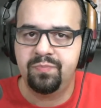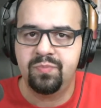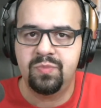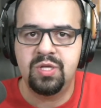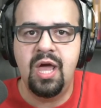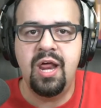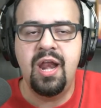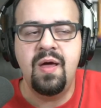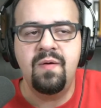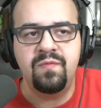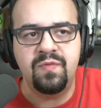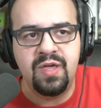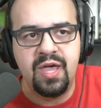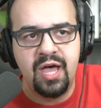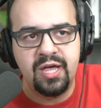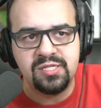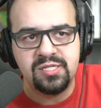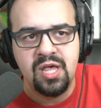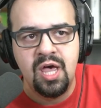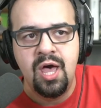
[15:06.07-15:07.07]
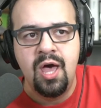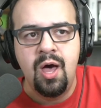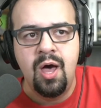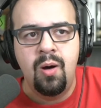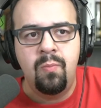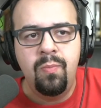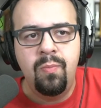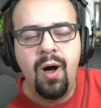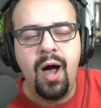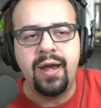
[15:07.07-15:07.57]
yet MVS,
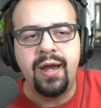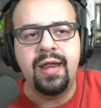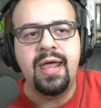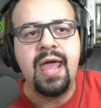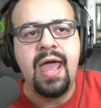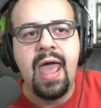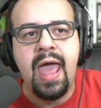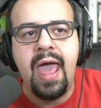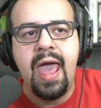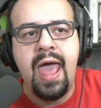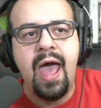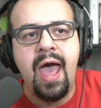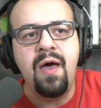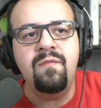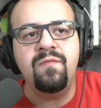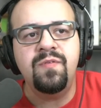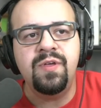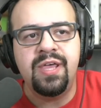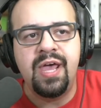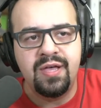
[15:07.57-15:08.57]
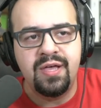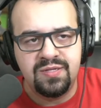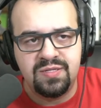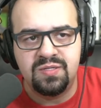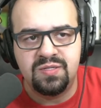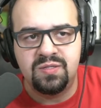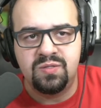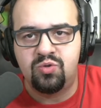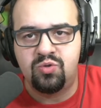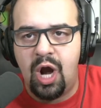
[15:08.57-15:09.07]
but
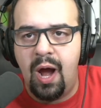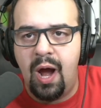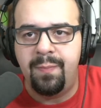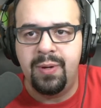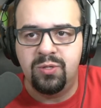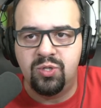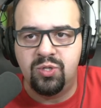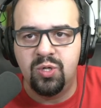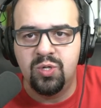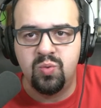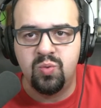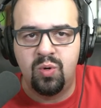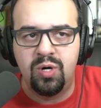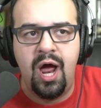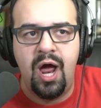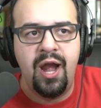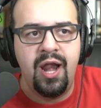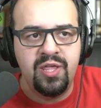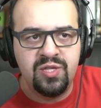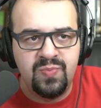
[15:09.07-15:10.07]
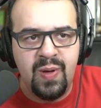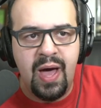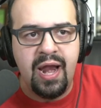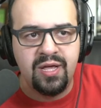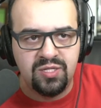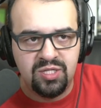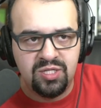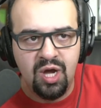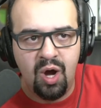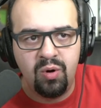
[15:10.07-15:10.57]
MVS's drop issues were not as bad
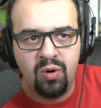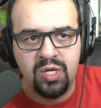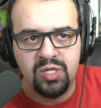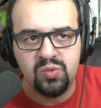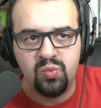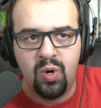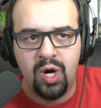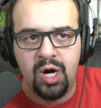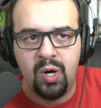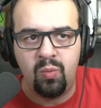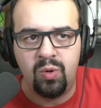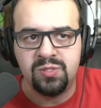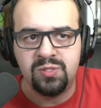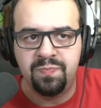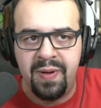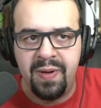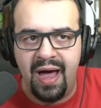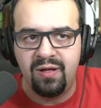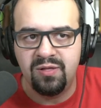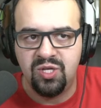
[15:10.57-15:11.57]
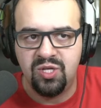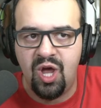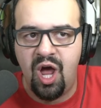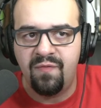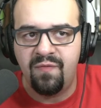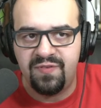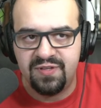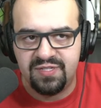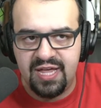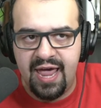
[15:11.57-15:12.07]
as Tony's, where it was bouncing
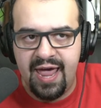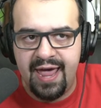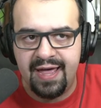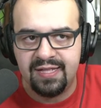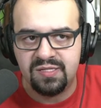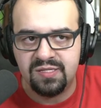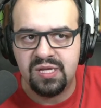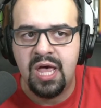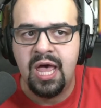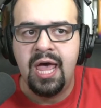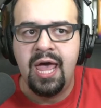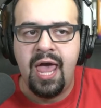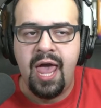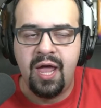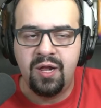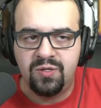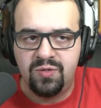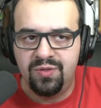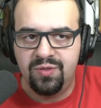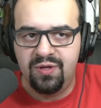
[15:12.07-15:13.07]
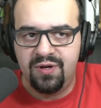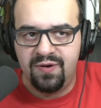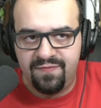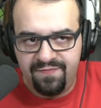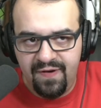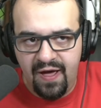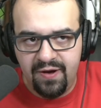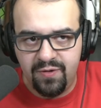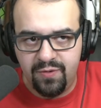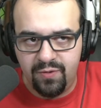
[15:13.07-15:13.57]
off his hands and to the
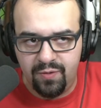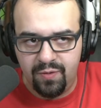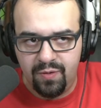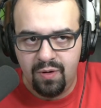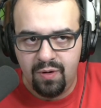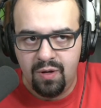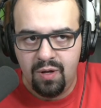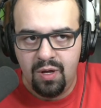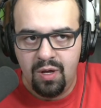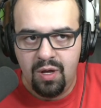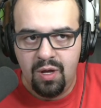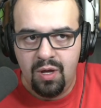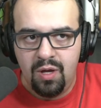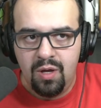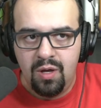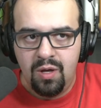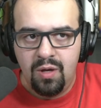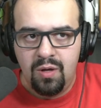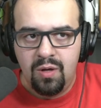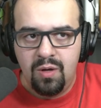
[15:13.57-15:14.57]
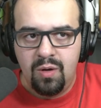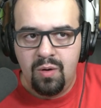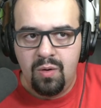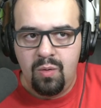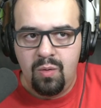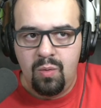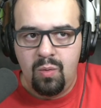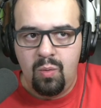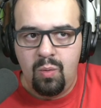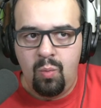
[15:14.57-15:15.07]
defender.
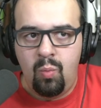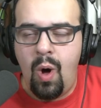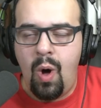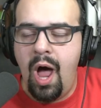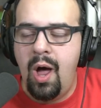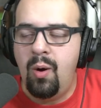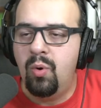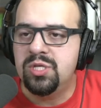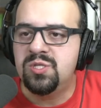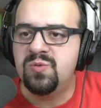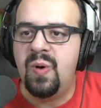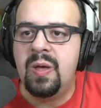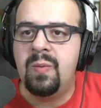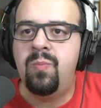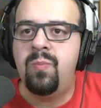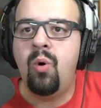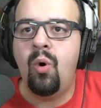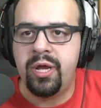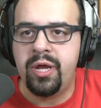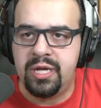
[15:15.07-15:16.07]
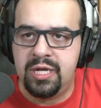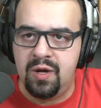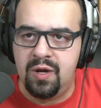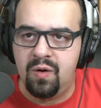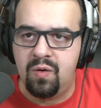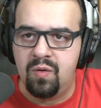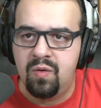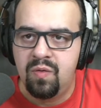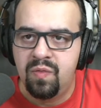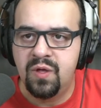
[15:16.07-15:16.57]
What's my point
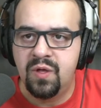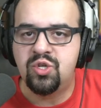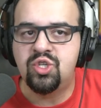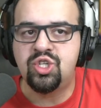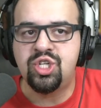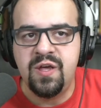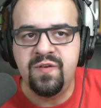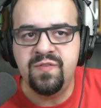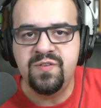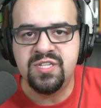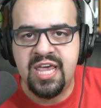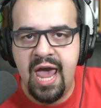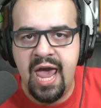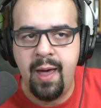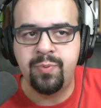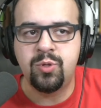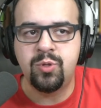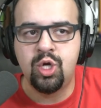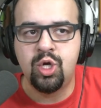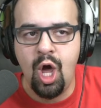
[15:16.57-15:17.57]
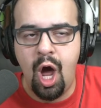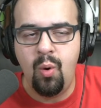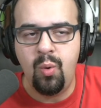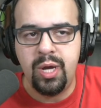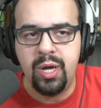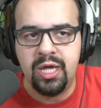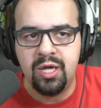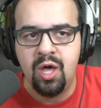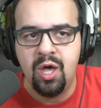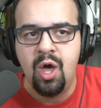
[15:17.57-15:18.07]
here? The Chiefs kept
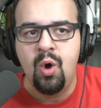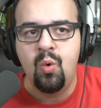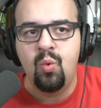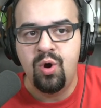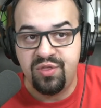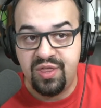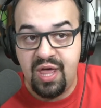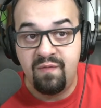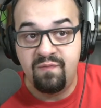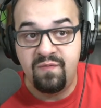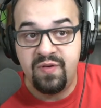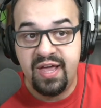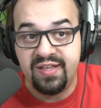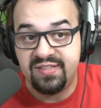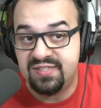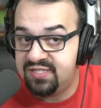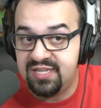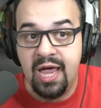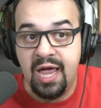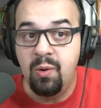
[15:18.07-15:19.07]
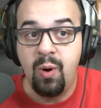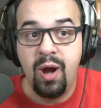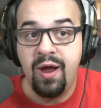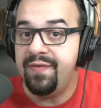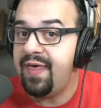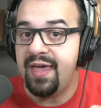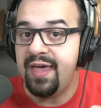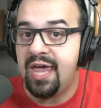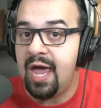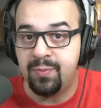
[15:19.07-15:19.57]
going with MVS the same
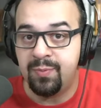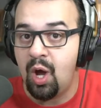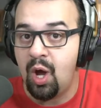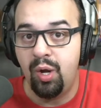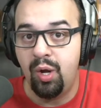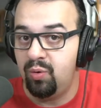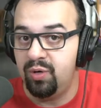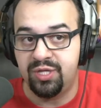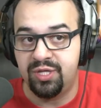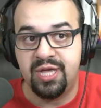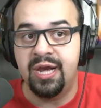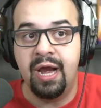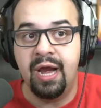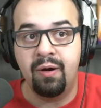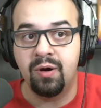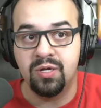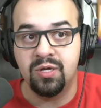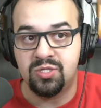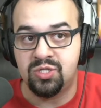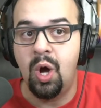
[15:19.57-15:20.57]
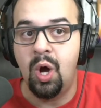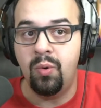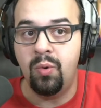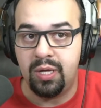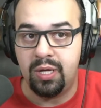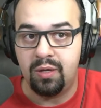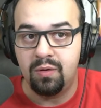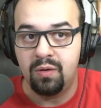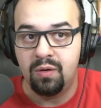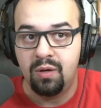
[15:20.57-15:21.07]
way they kept going with Kadarius
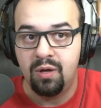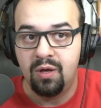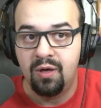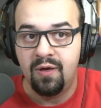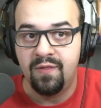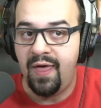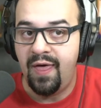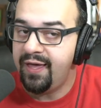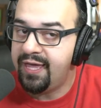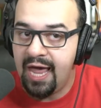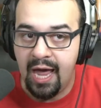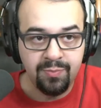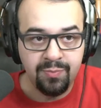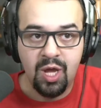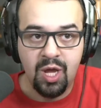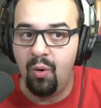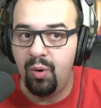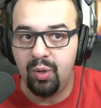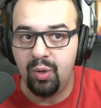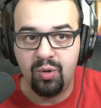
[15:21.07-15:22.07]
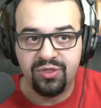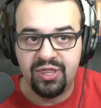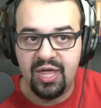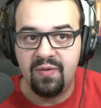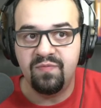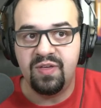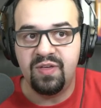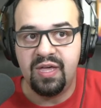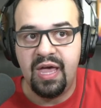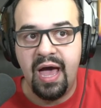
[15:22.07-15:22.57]
Toney. They kept going with
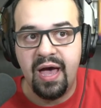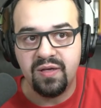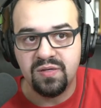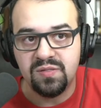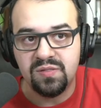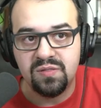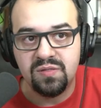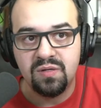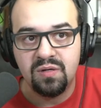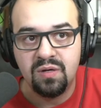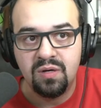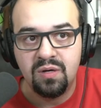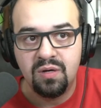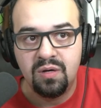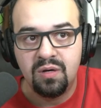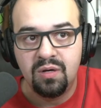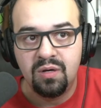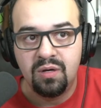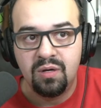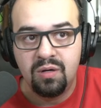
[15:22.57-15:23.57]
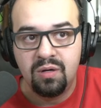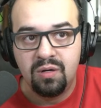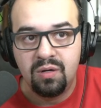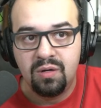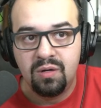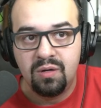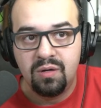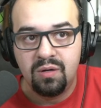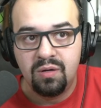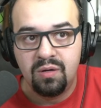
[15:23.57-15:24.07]
MVS.
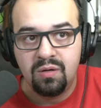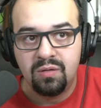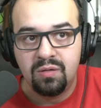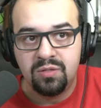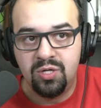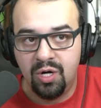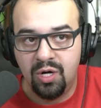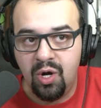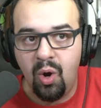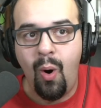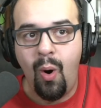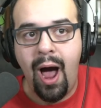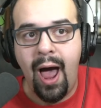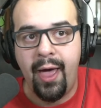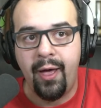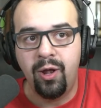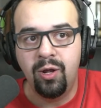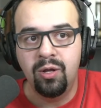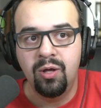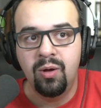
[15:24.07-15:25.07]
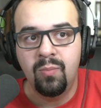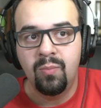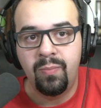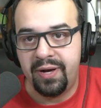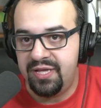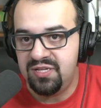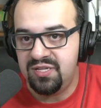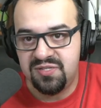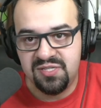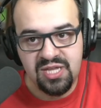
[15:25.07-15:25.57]
Took a while,
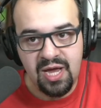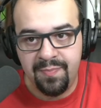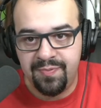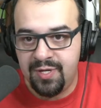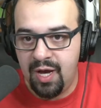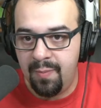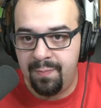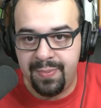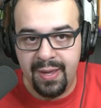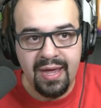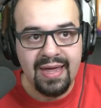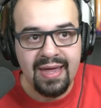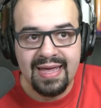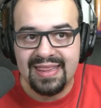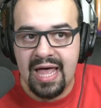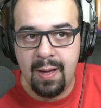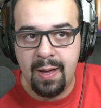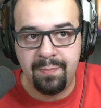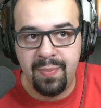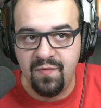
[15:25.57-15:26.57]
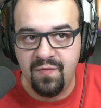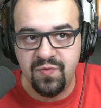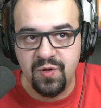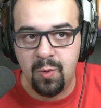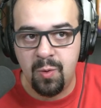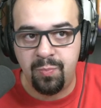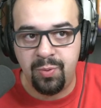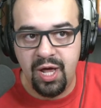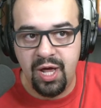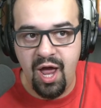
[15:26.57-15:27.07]
but he stepped up big in that
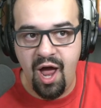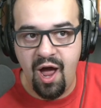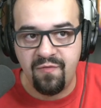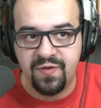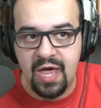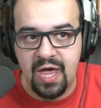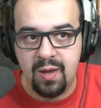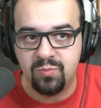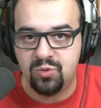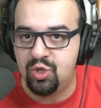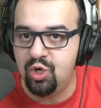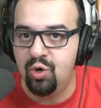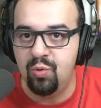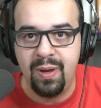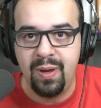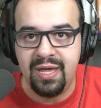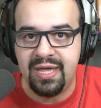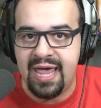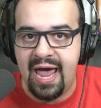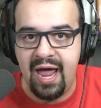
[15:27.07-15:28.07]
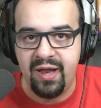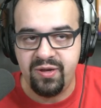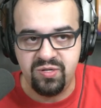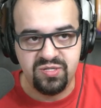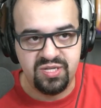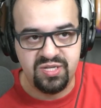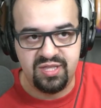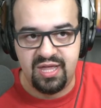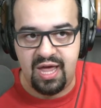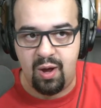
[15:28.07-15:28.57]
Buffalo playoff game. 2 big
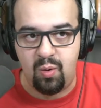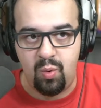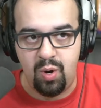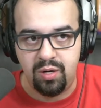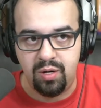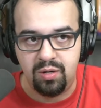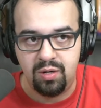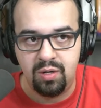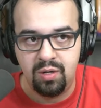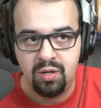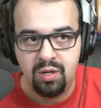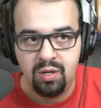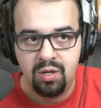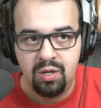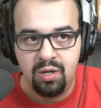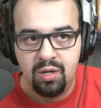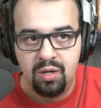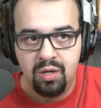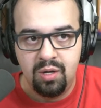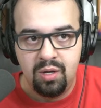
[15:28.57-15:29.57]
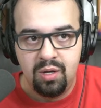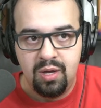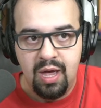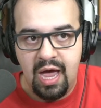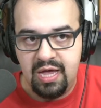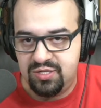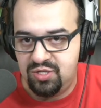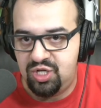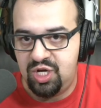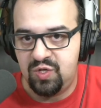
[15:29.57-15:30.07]
catches in that one
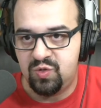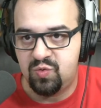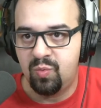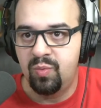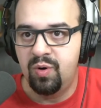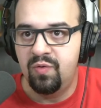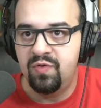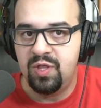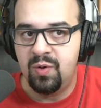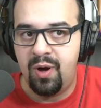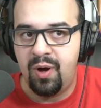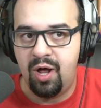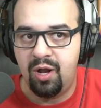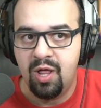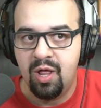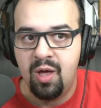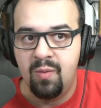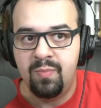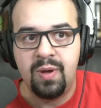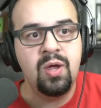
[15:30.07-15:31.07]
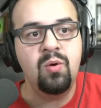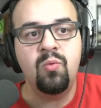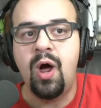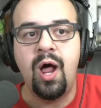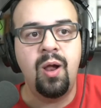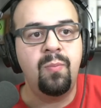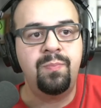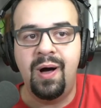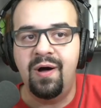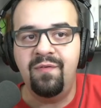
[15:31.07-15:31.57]
as the Chiefs were moving the ball.
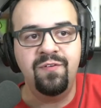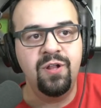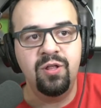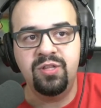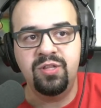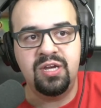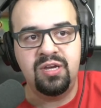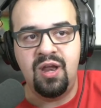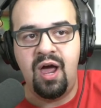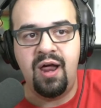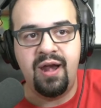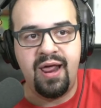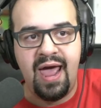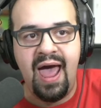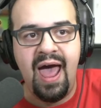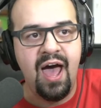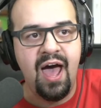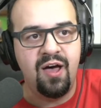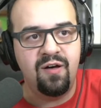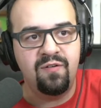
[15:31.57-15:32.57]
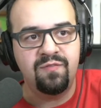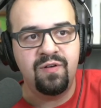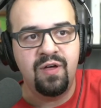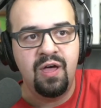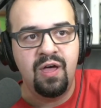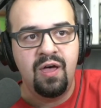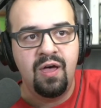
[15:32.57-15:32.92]
Meanwhile, Buffalo did not have